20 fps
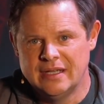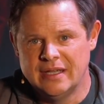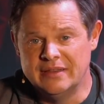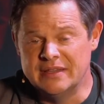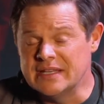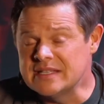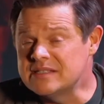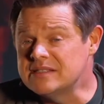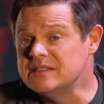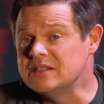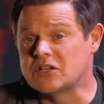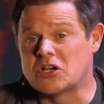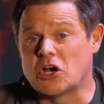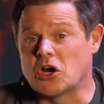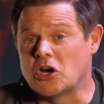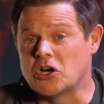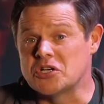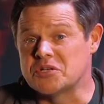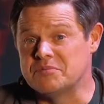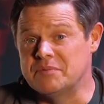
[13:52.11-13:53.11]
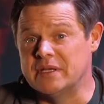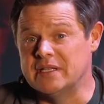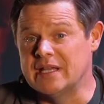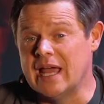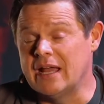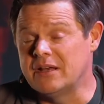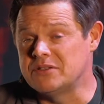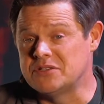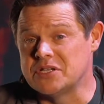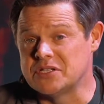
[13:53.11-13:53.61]
And this is an encouragement
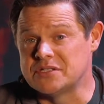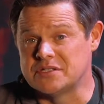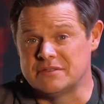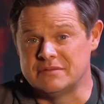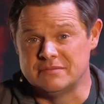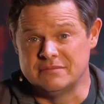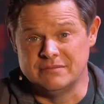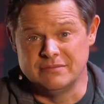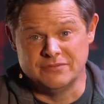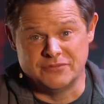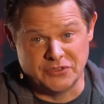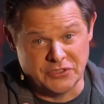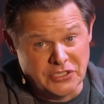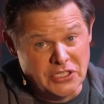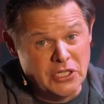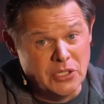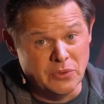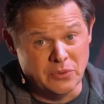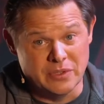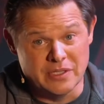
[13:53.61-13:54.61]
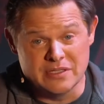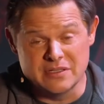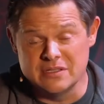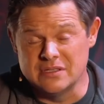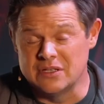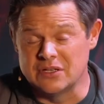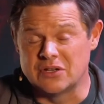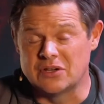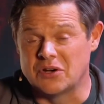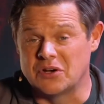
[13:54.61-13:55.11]
not just for you, this
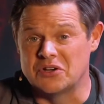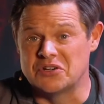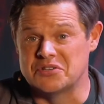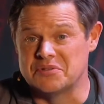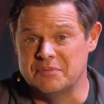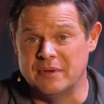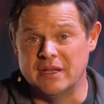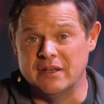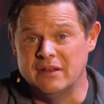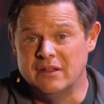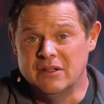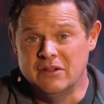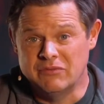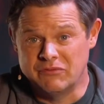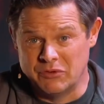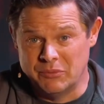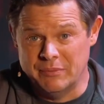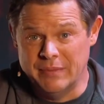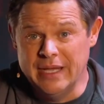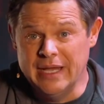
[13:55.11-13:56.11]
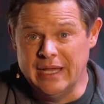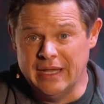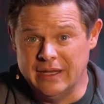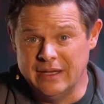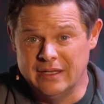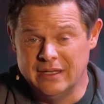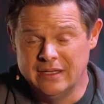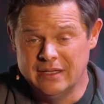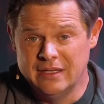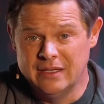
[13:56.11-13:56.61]
is an encouragement for me.
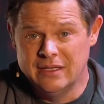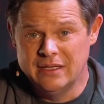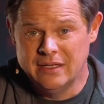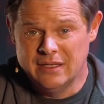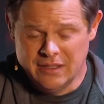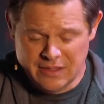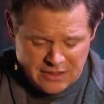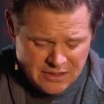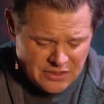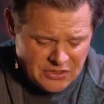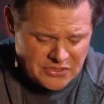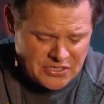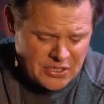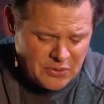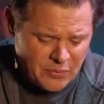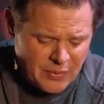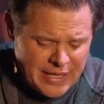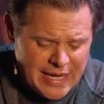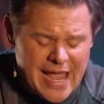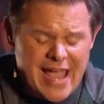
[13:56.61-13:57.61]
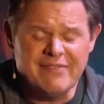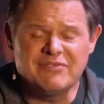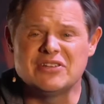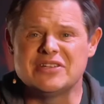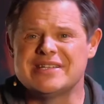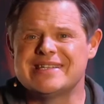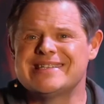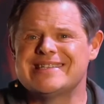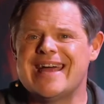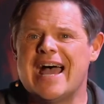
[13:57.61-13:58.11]
You see, we have
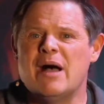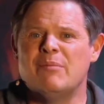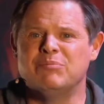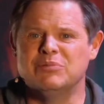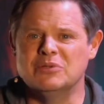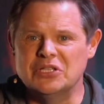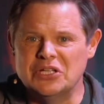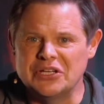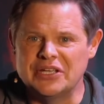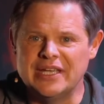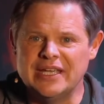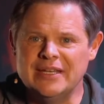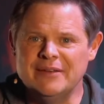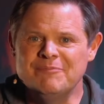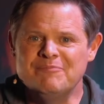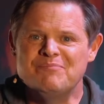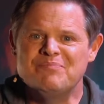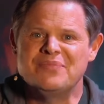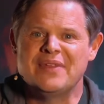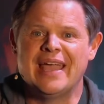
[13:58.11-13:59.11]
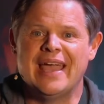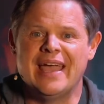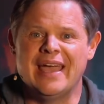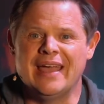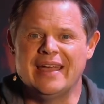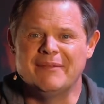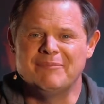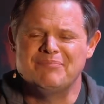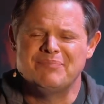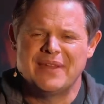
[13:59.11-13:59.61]
to stop looking
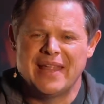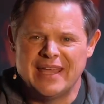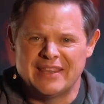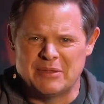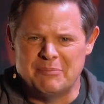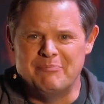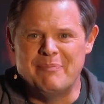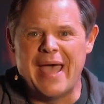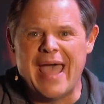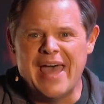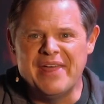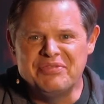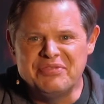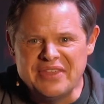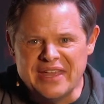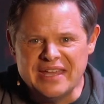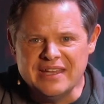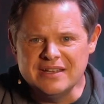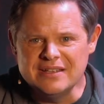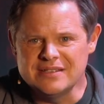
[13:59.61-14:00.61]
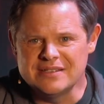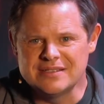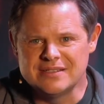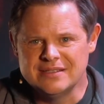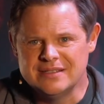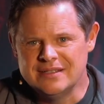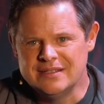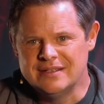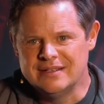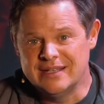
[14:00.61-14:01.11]
at the bad things
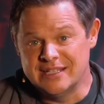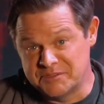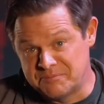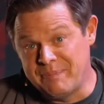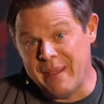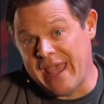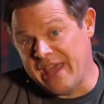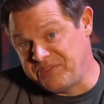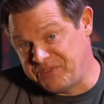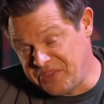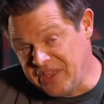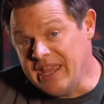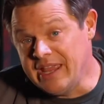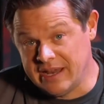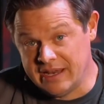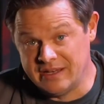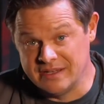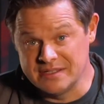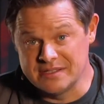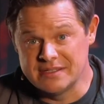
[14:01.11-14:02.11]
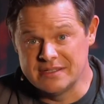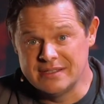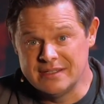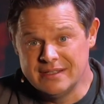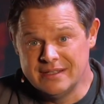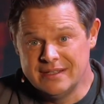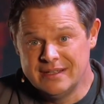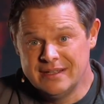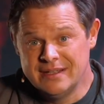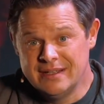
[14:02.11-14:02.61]
as bad things.
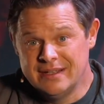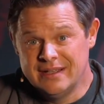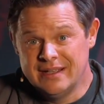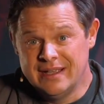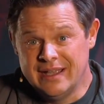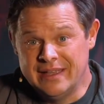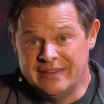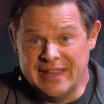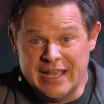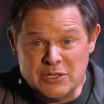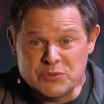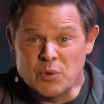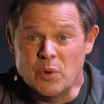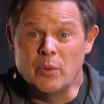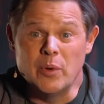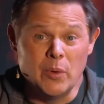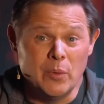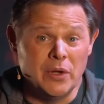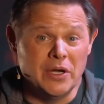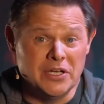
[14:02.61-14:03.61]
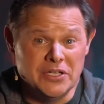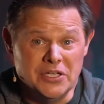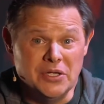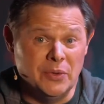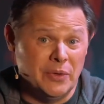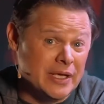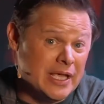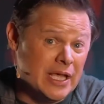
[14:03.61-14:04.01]
And that's what we want to do.